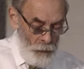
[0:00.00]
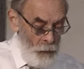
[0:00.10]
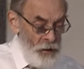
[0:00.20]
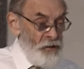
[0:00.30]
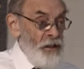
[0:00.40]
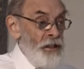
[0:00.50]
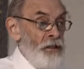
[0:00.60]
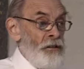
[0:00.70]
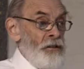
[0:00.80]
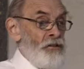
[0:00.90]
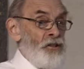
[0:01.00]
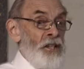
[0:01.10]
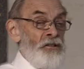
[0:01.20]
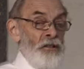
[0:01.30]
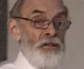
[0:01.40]
we see that
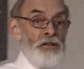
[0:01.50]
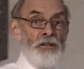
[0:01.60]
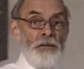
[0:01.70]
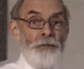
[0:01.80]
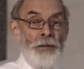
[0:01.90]
Jesus,